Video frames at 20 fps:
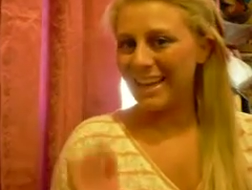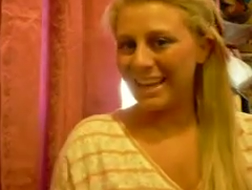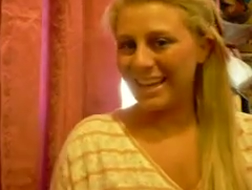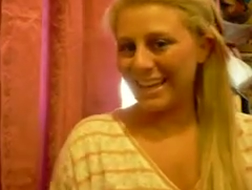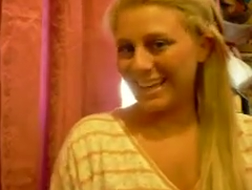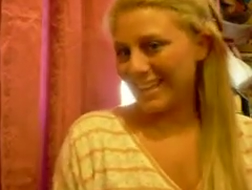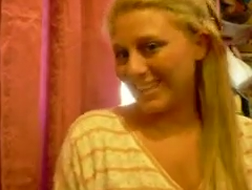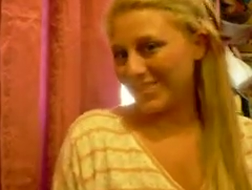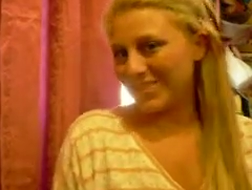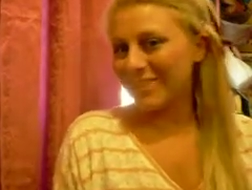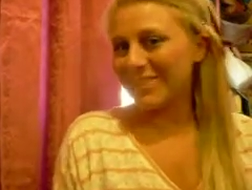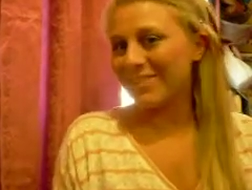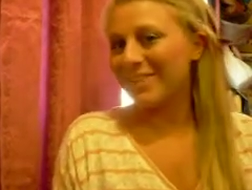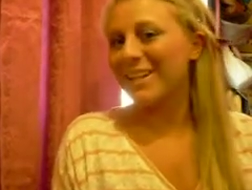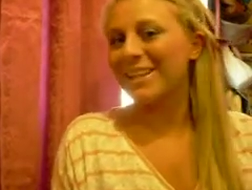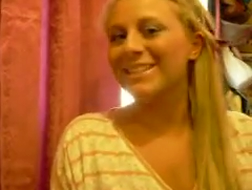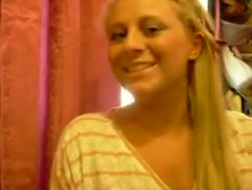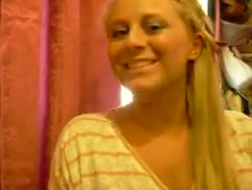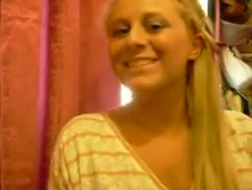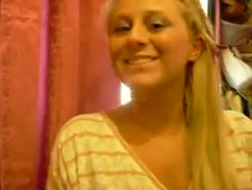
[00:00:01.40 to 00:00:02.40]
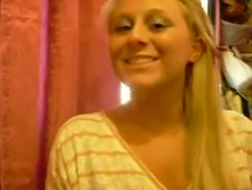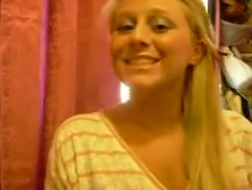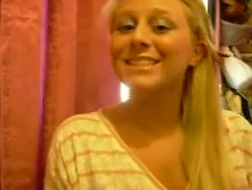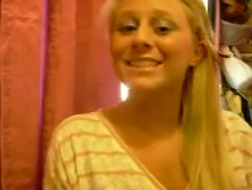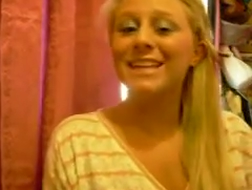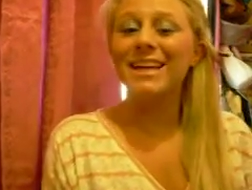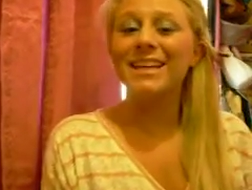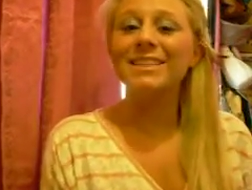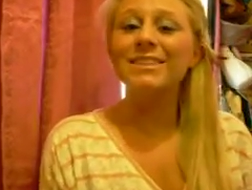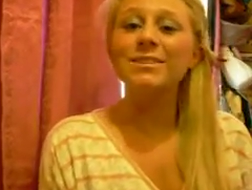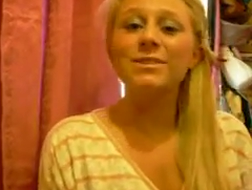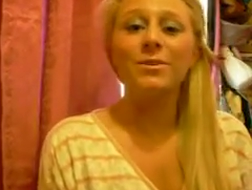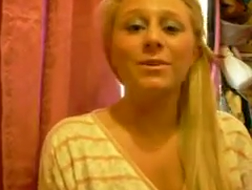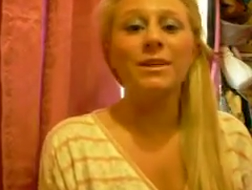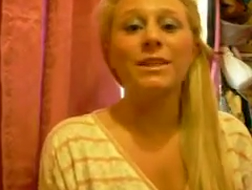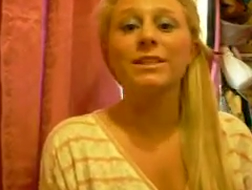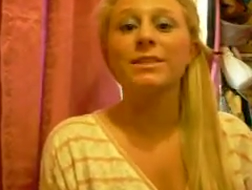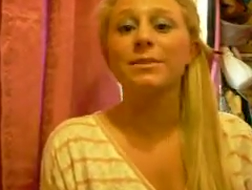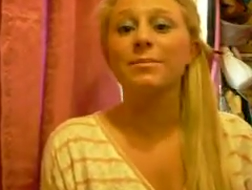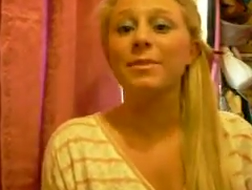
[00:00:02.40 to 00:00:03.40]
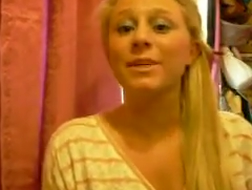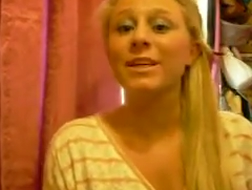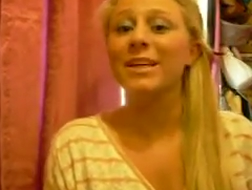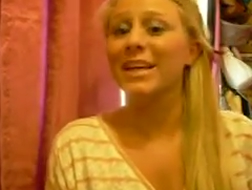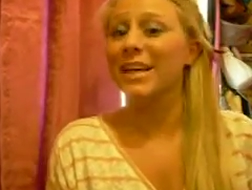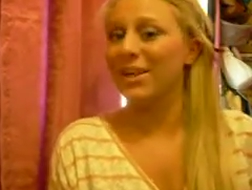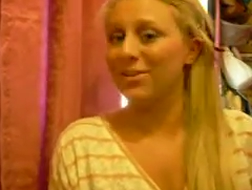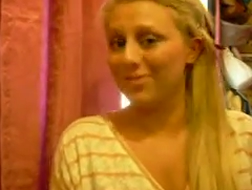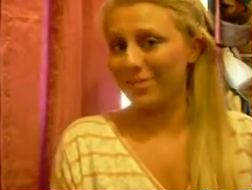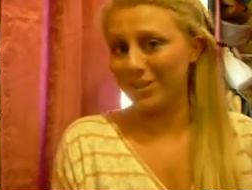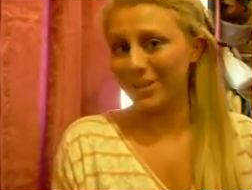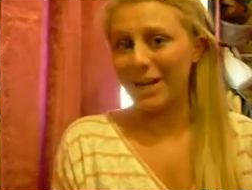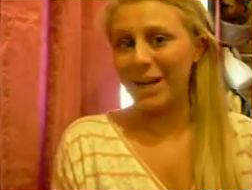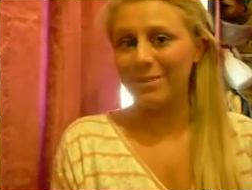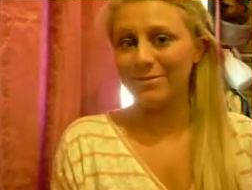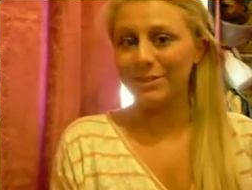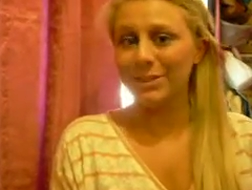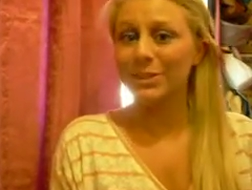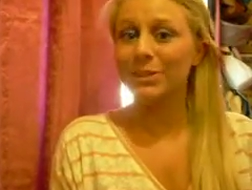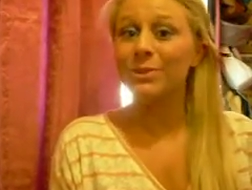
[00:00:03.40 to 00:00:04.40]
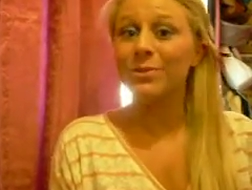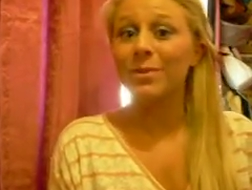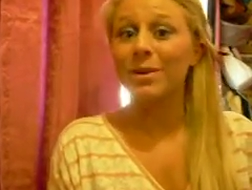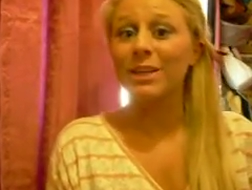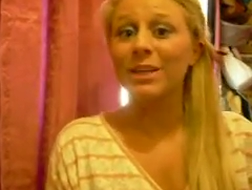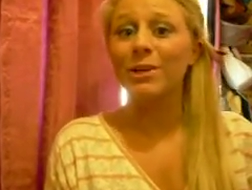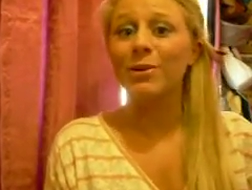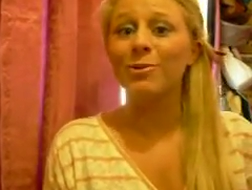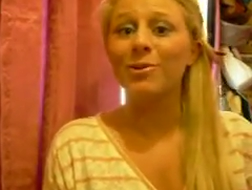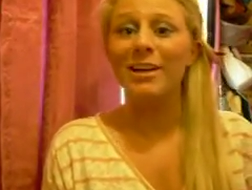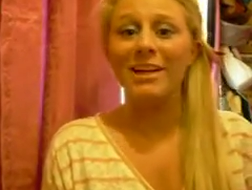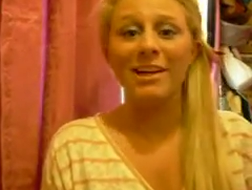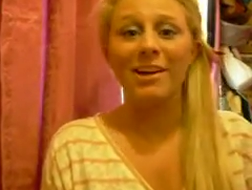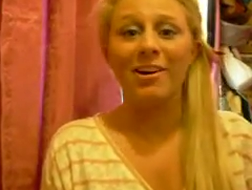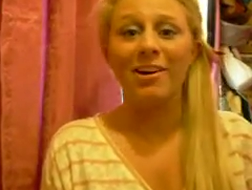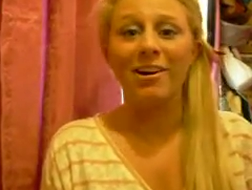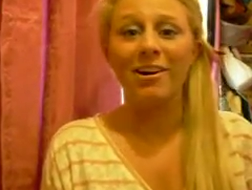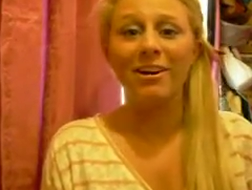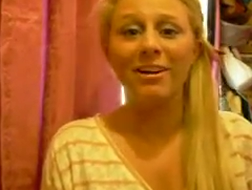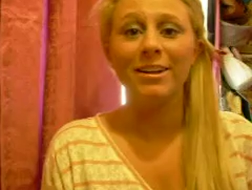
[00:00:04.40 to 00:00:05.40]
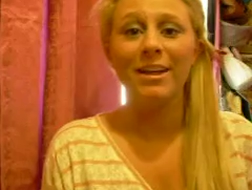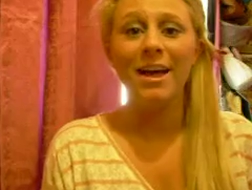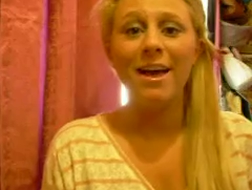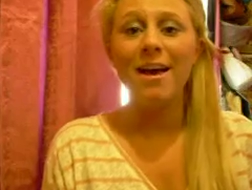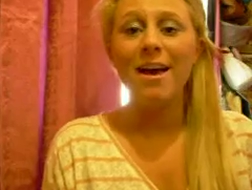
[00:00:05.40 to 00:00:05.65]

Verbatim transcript: Hey everyone, so today is going to be a Forever 21 haul.